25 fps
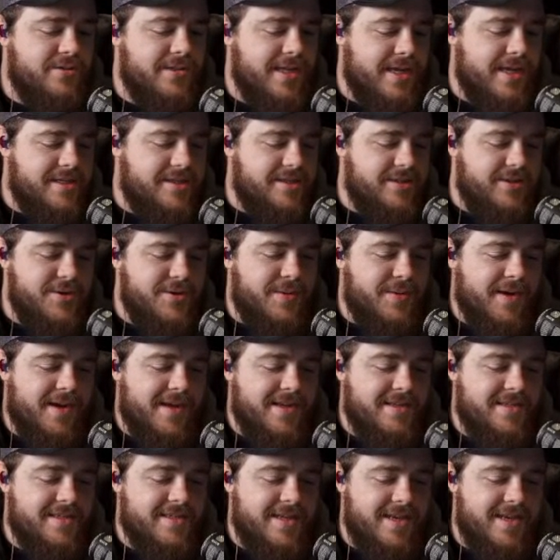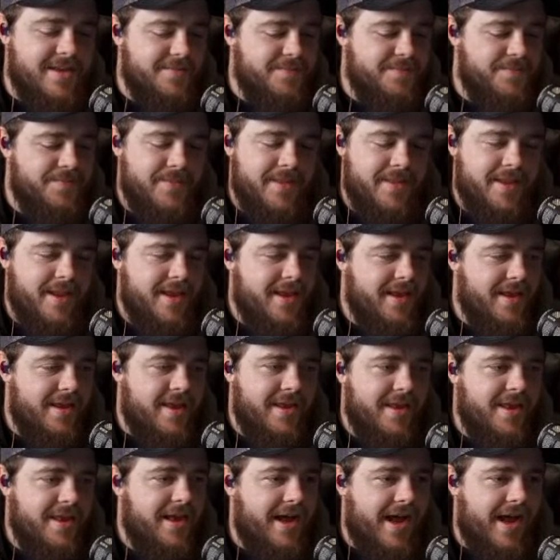that too because
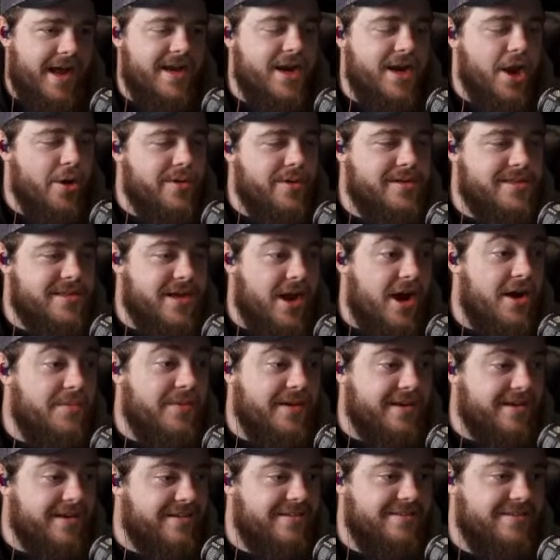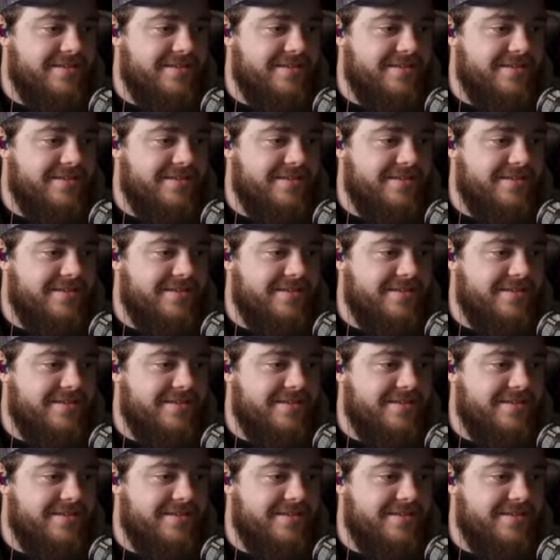I know it's coming.